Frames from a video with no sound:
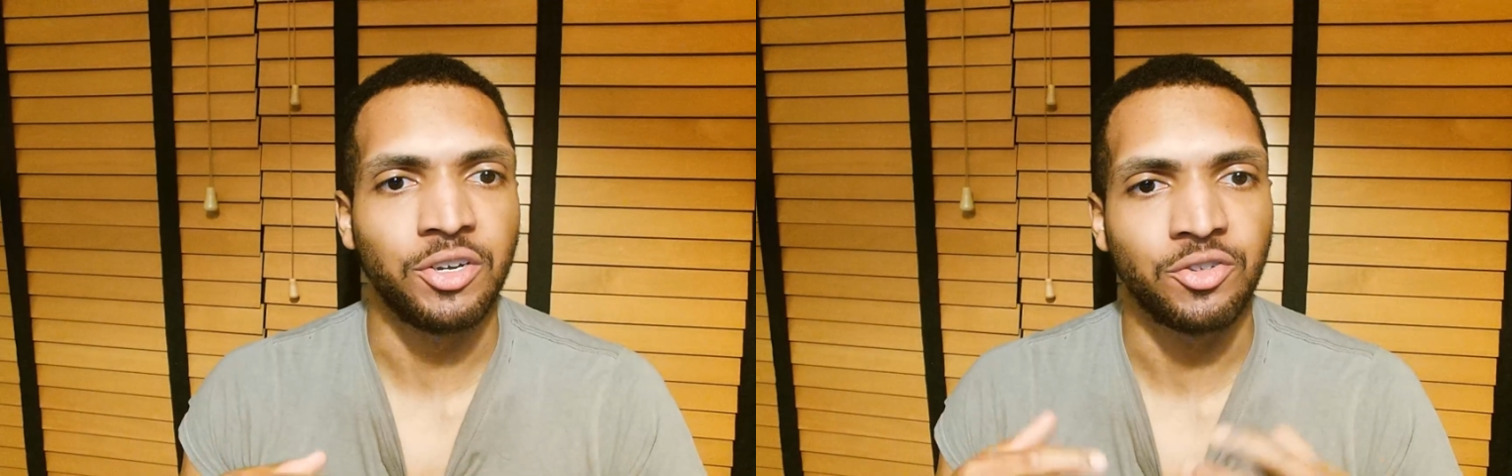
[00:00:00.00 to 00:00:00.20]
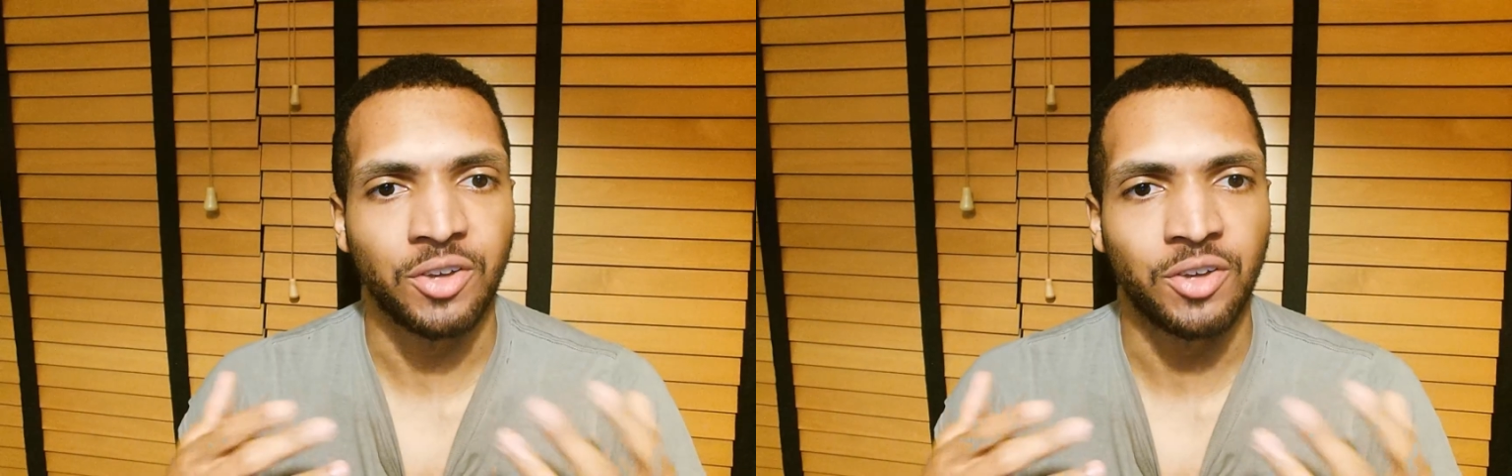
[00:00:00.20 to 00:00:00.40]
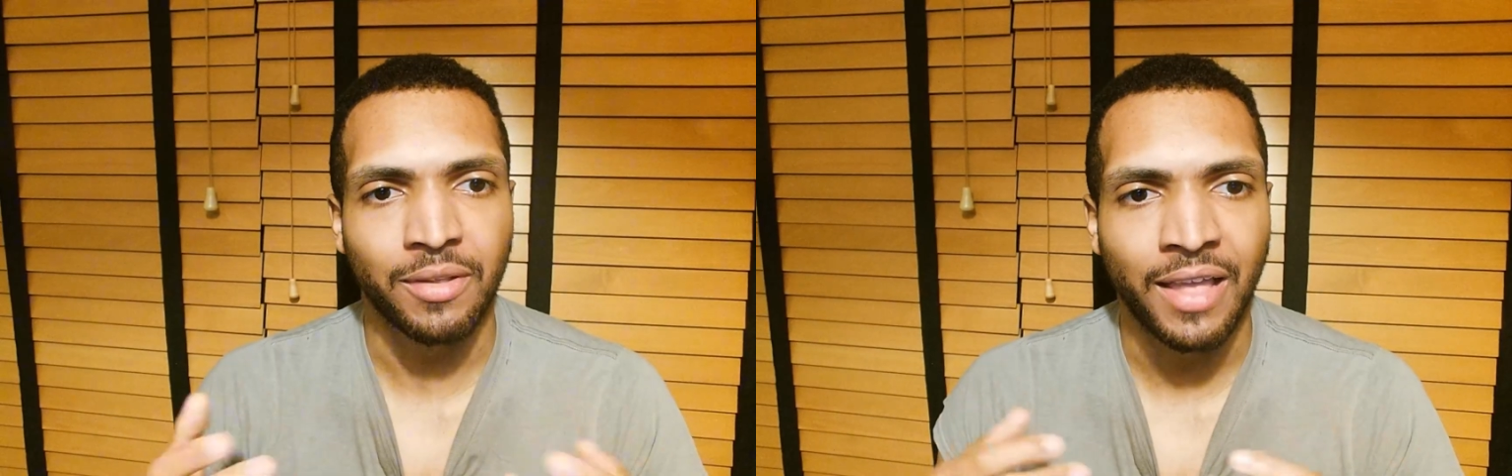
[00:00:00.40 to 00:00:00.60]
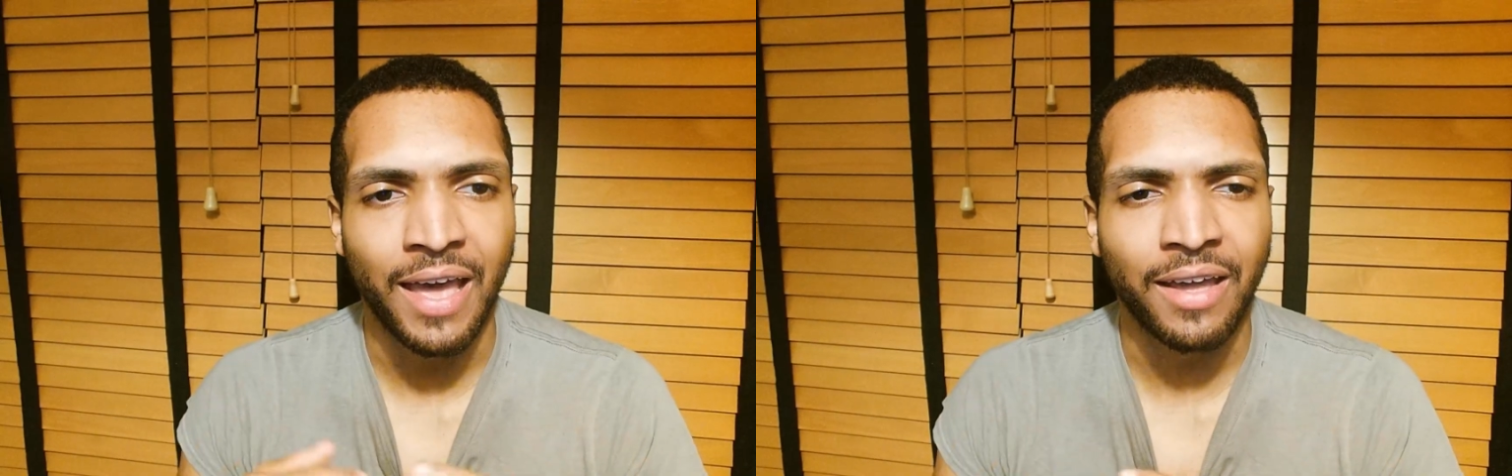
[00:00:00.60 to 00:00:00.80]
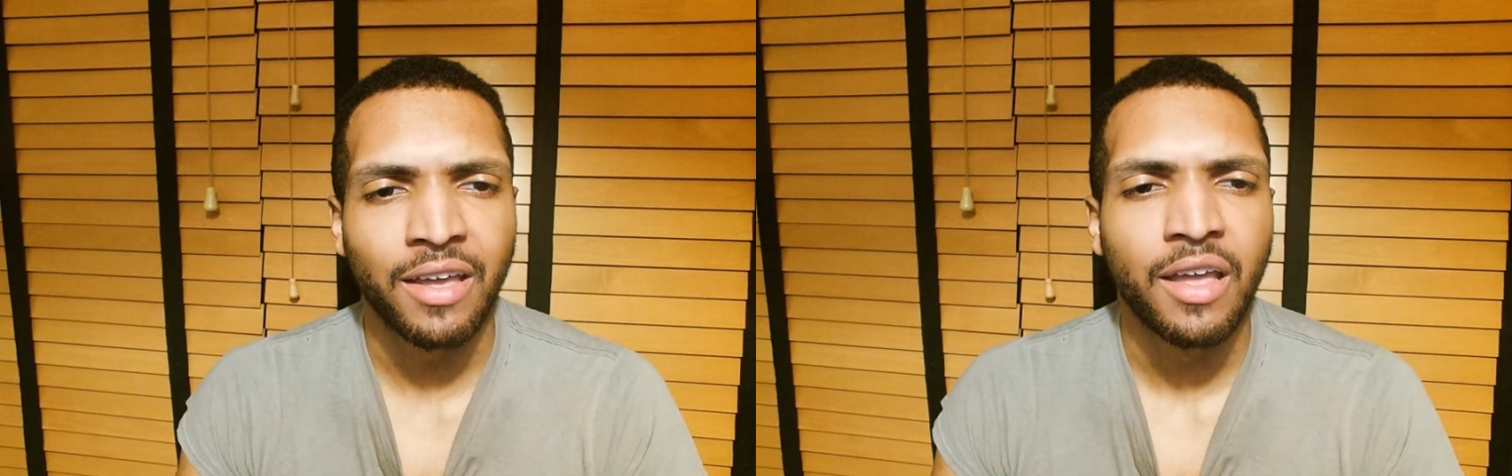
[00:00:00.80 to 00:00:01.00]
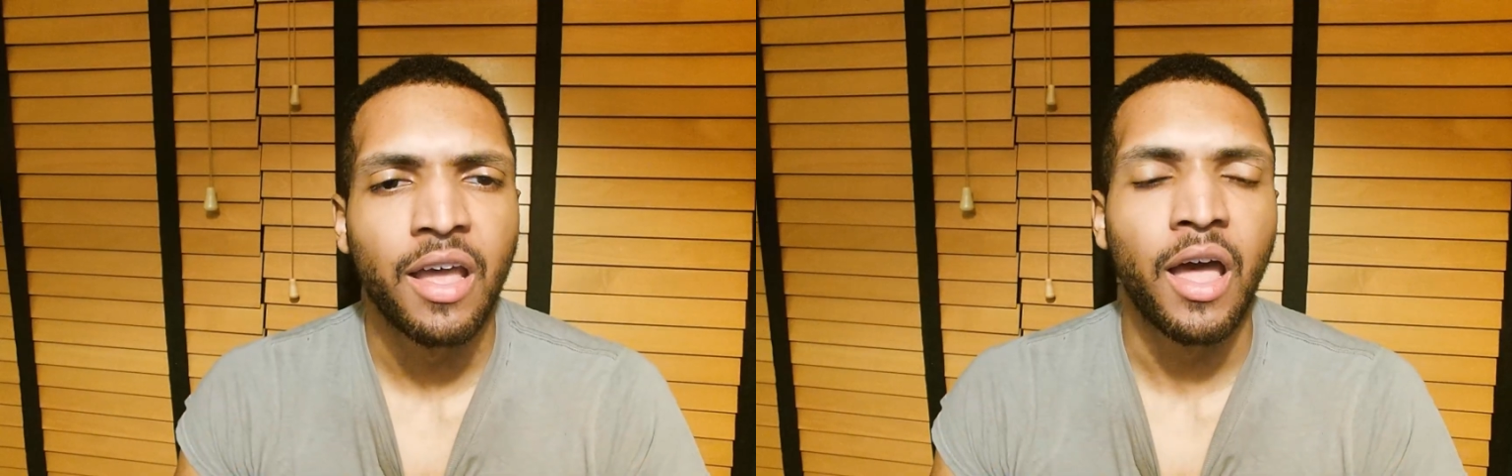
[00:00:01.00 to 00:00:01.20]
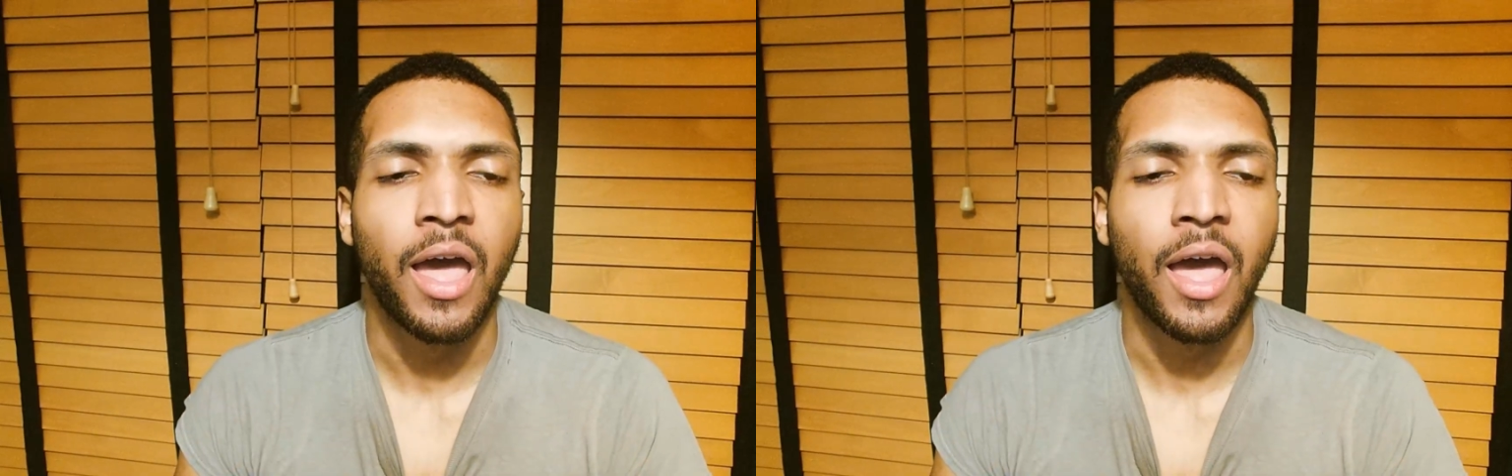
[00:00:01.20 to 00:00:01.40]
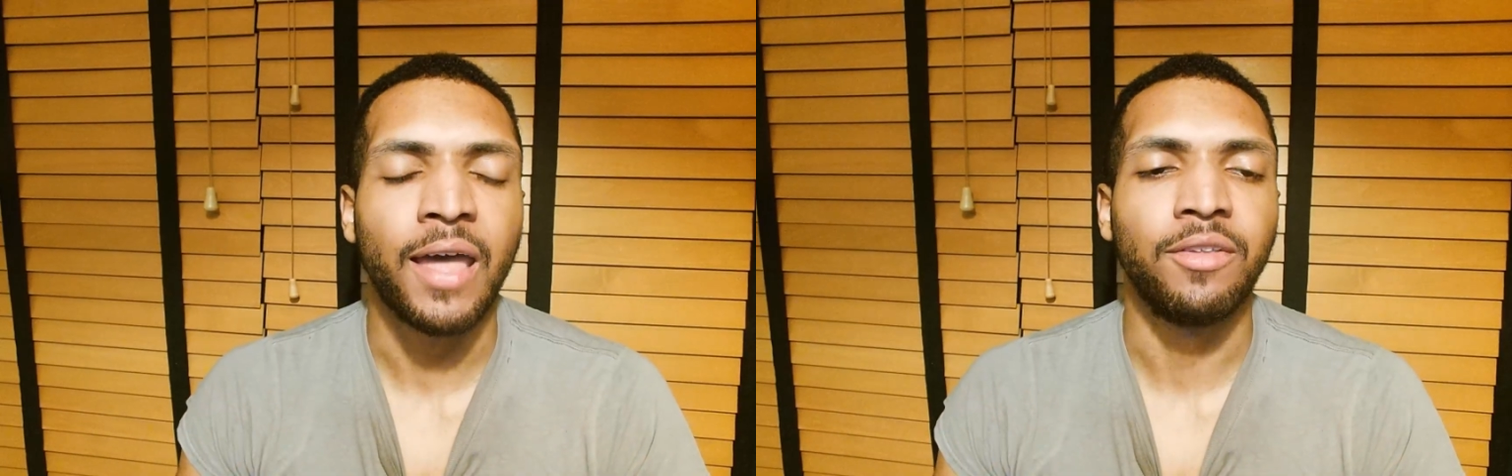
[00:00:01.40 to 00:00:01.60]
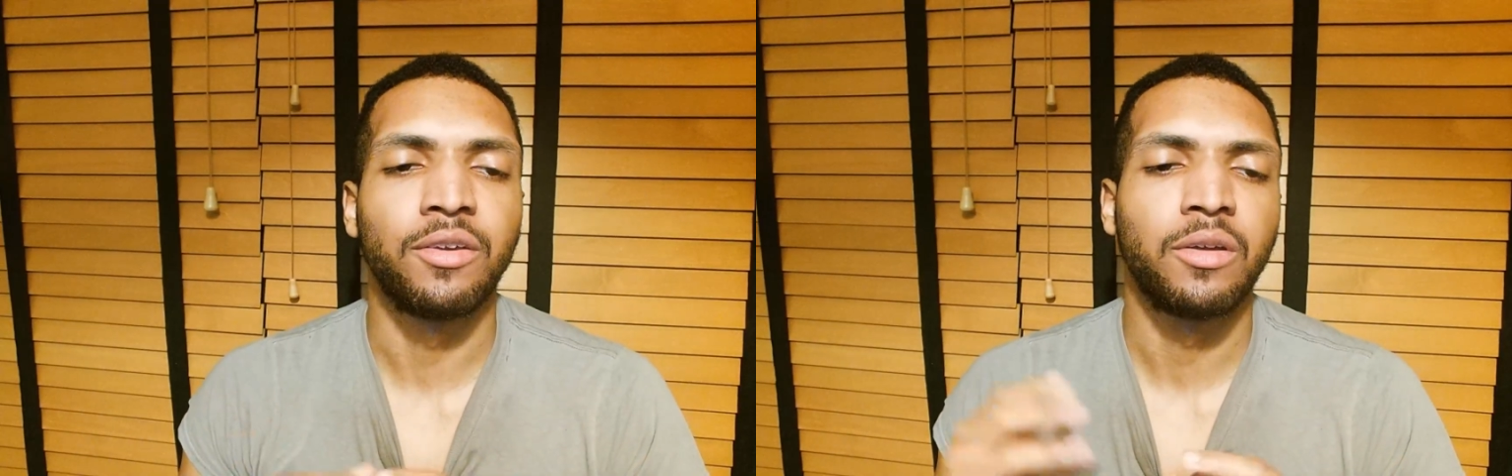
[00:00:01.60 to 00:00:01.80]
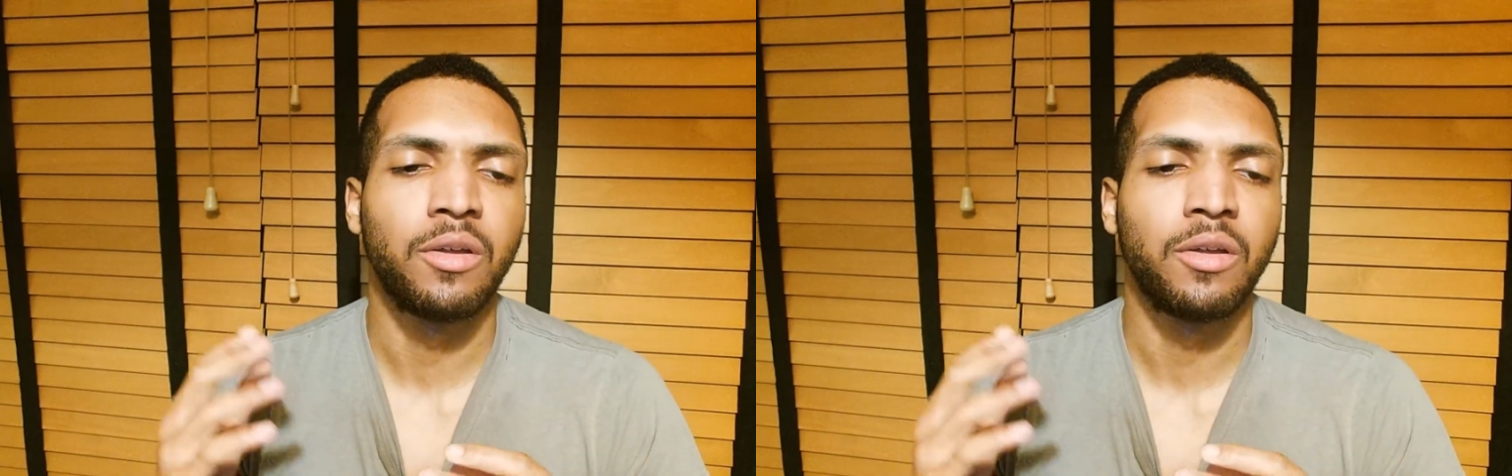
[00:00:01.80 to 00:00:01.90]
your sentiment lag. And